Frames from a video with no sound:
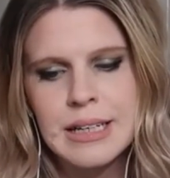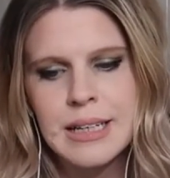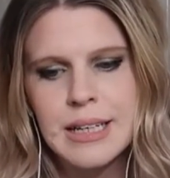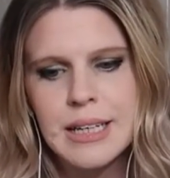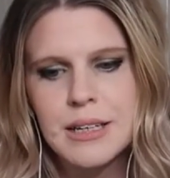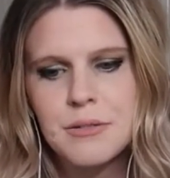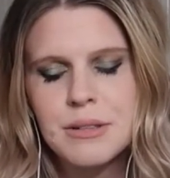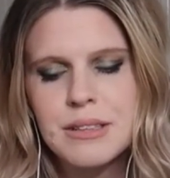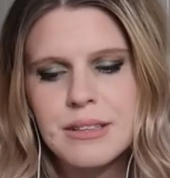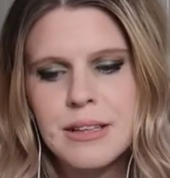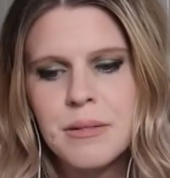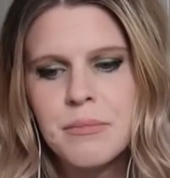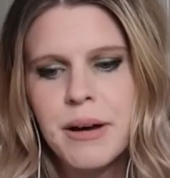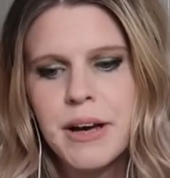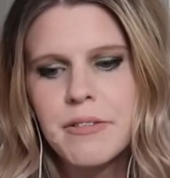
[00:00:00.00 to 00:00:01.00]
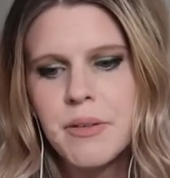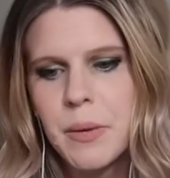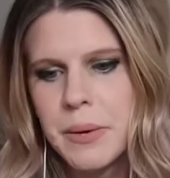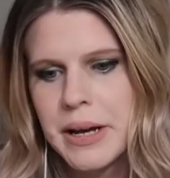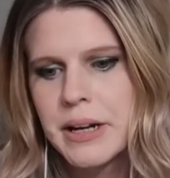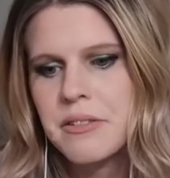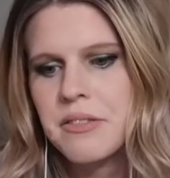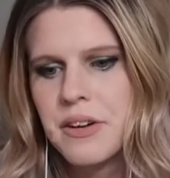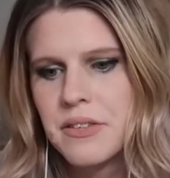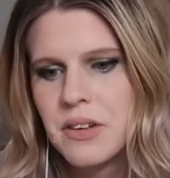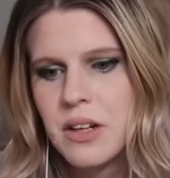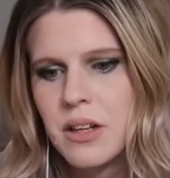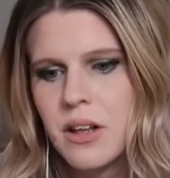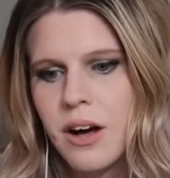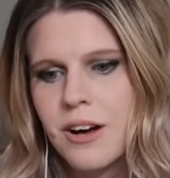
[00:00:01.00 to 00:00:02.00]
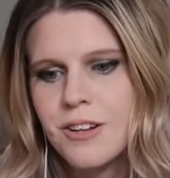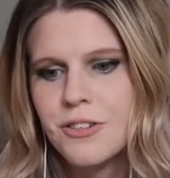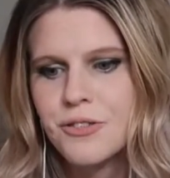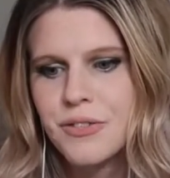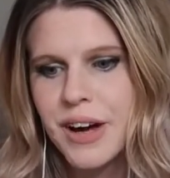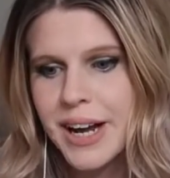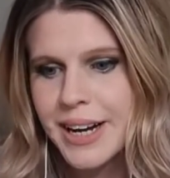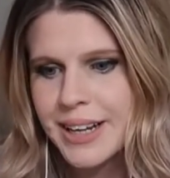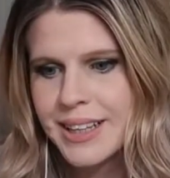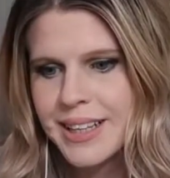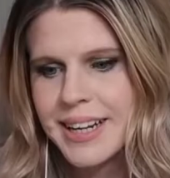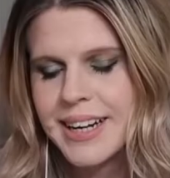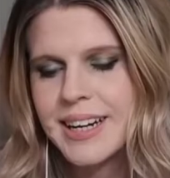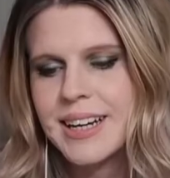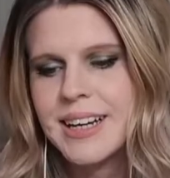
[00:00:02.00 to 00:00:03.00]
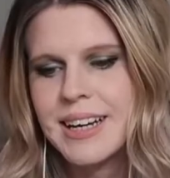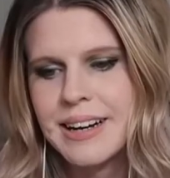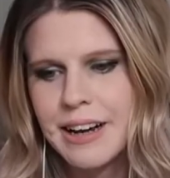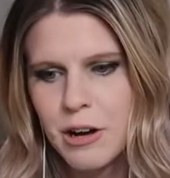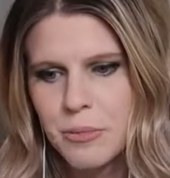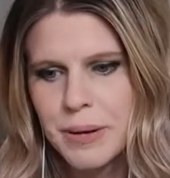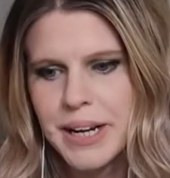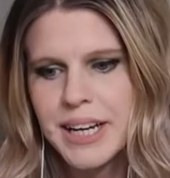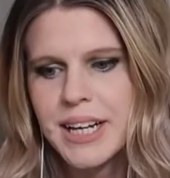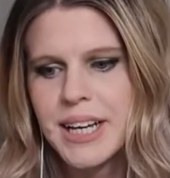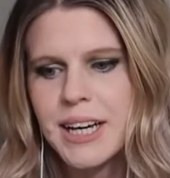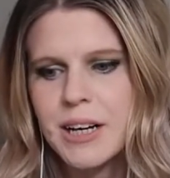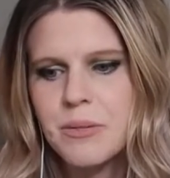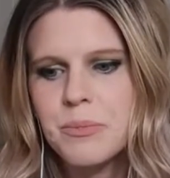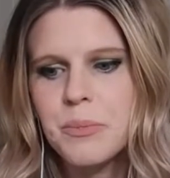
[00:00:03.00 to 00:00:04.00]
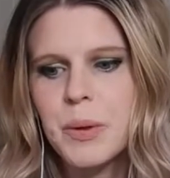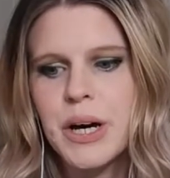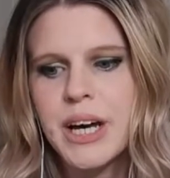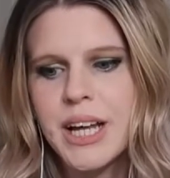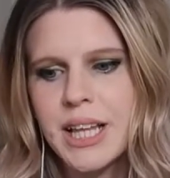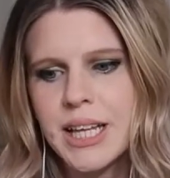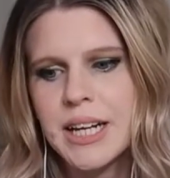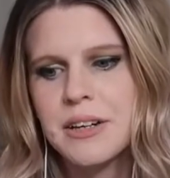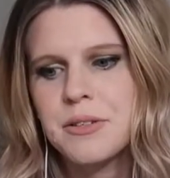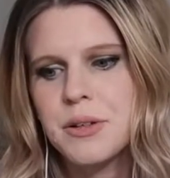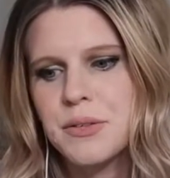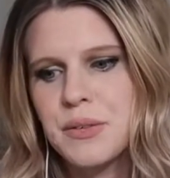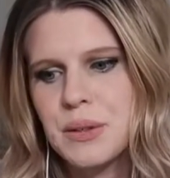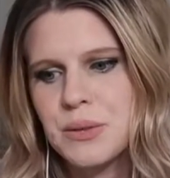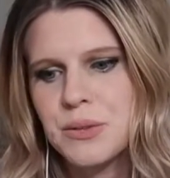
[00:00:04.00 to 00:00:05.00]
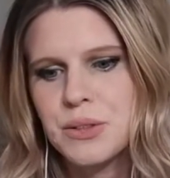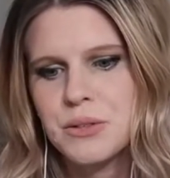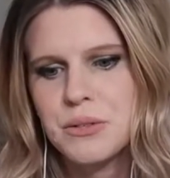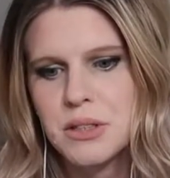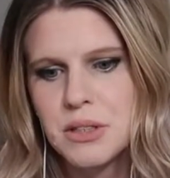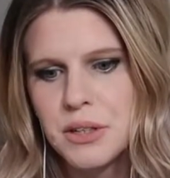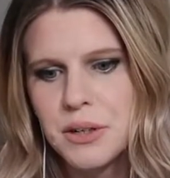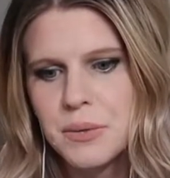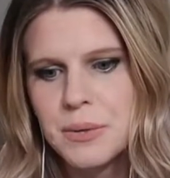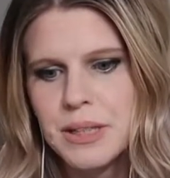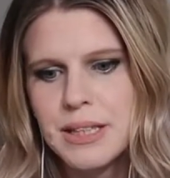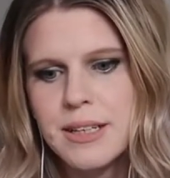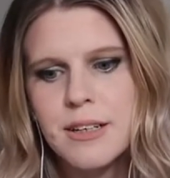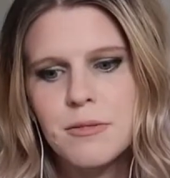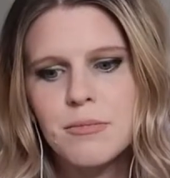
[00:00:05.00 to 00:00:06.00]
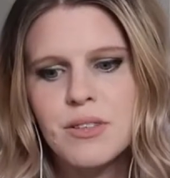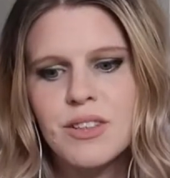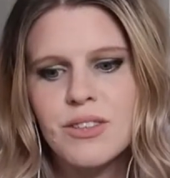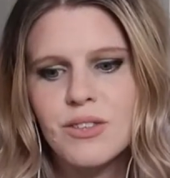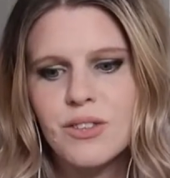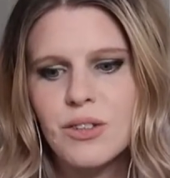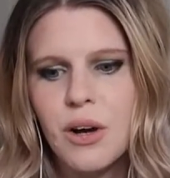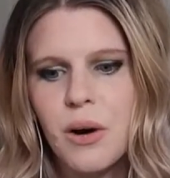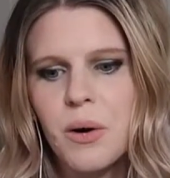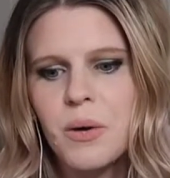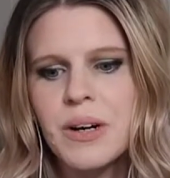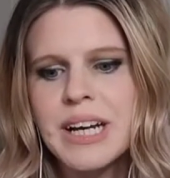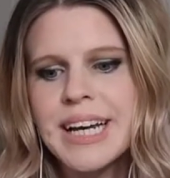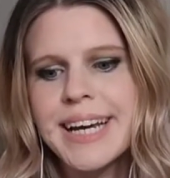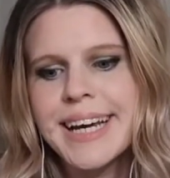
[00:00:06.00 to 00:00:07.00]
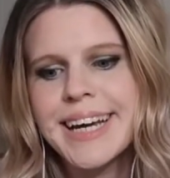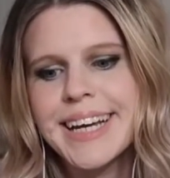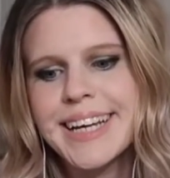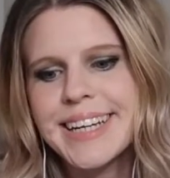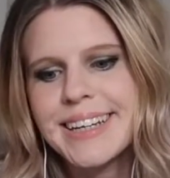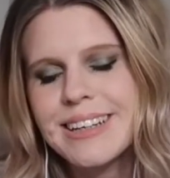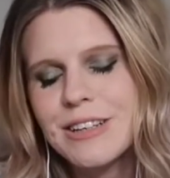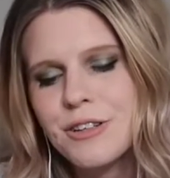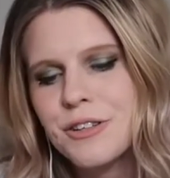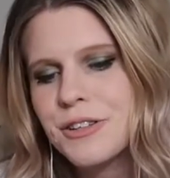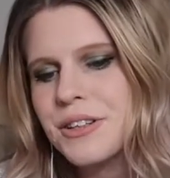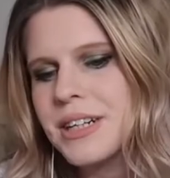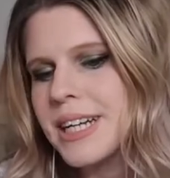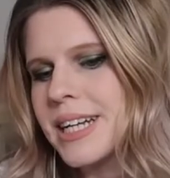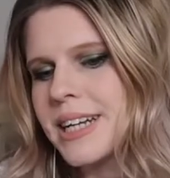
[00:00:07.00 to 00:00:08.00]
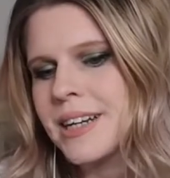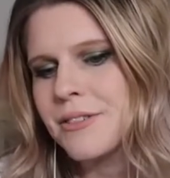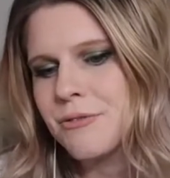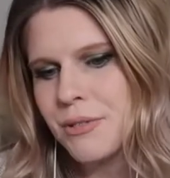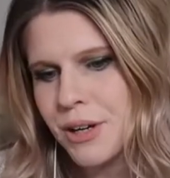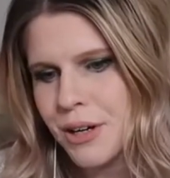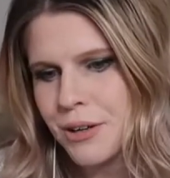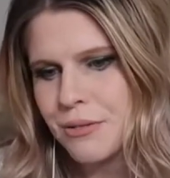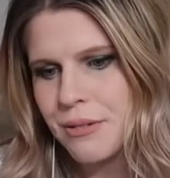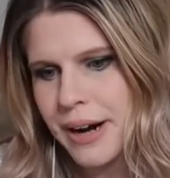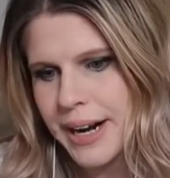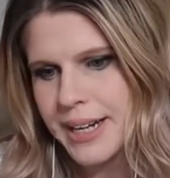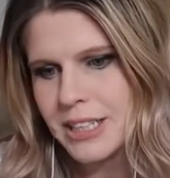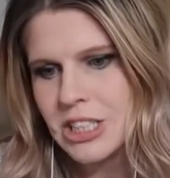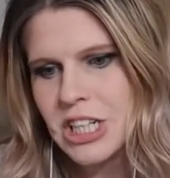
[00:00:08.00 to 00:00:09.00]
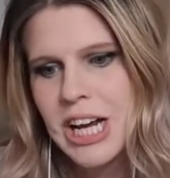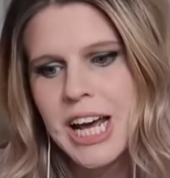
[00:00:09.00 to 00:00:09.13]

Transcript: He was sent by Rowena Ravenclaw to find Helena in Albania, but Helena refused to return with him, so he killed her in a rage.